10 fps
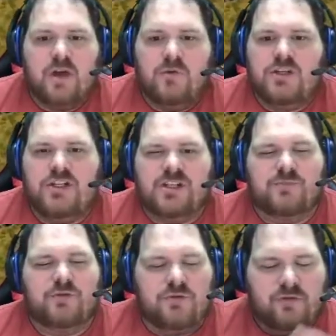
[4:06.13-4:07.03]
which just
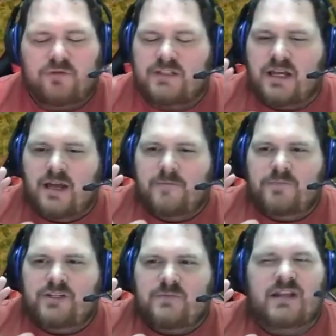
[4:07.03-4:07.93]
proves
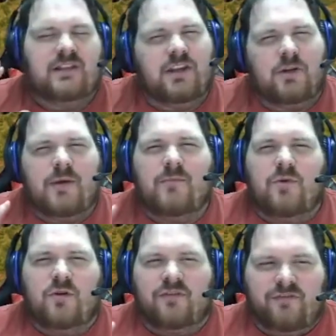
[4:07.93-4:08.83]
to be a little bit
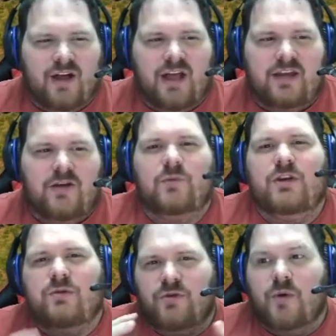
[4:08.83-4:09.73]
more fun when
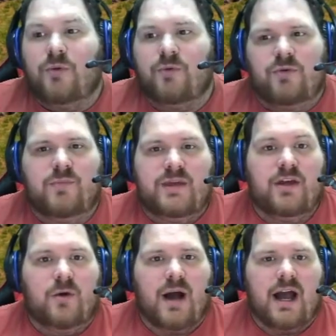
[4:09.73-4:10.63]
you go through the
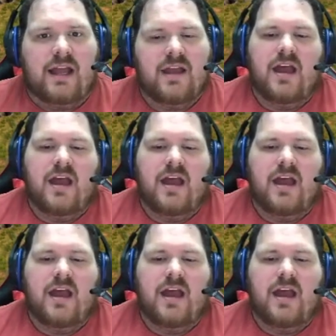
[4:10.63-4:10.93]
POI.